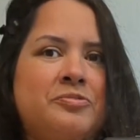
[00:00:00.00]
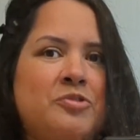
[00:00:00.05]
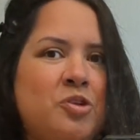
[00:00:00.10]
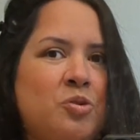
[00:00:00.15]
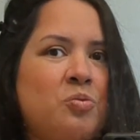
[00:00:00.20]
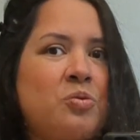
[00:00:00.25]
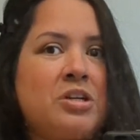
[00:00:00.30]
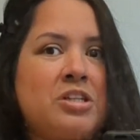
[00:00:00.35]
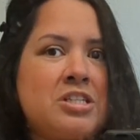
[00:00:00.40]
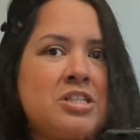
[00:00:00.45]

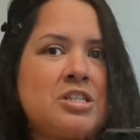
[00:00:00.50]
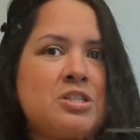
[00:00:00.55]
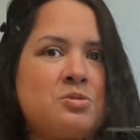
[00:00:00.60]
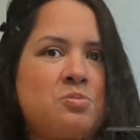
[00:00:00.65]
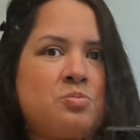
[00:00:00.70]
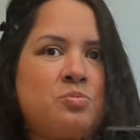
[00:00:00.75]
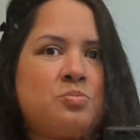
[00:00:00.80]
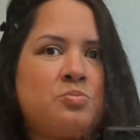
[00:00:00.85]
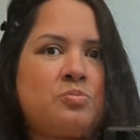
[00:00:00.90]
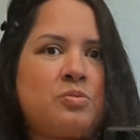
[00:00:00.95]
which is,
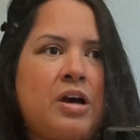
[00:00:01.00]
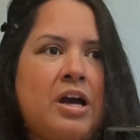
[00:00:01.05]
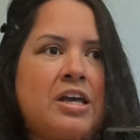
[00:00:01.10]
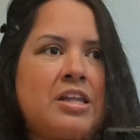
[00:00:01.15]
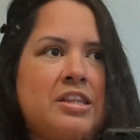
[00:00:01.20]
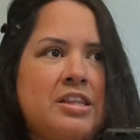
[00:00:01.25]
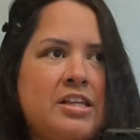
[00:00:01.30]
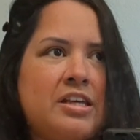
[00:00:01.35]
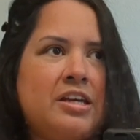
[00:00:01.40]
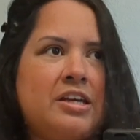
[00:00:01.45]
I
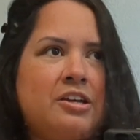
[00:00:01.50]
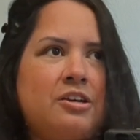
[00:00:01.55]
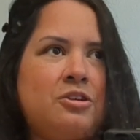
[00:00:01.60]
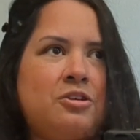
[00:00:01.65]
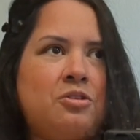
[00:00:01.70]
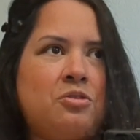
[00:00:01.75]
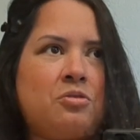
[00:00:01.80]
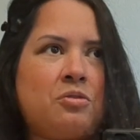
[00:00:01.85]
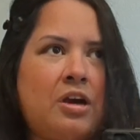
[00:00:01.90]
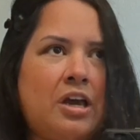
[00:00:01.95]

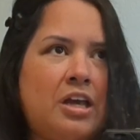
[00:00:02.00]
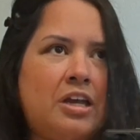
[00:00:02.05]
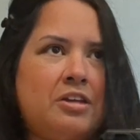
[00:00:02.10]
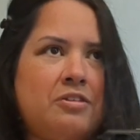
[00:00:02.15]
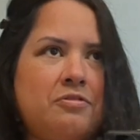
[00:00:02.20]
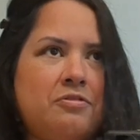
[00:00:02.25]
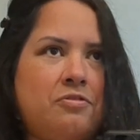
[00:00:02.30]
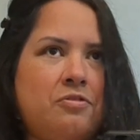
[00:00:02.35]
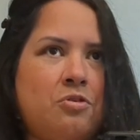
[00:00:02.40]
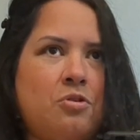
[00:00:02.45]
think,
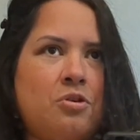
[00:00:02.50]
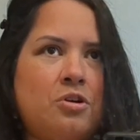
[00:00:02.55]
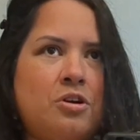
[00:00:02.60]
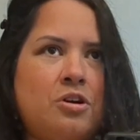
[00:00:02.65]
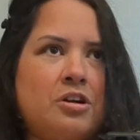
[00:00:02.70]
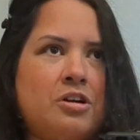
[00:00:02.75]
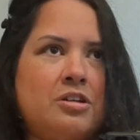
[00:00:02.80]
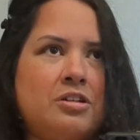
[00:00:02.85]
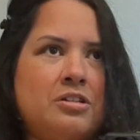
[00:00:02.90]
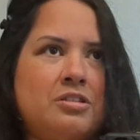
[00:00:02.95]
great
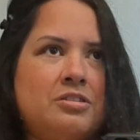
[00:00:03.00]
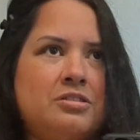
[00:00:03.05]
for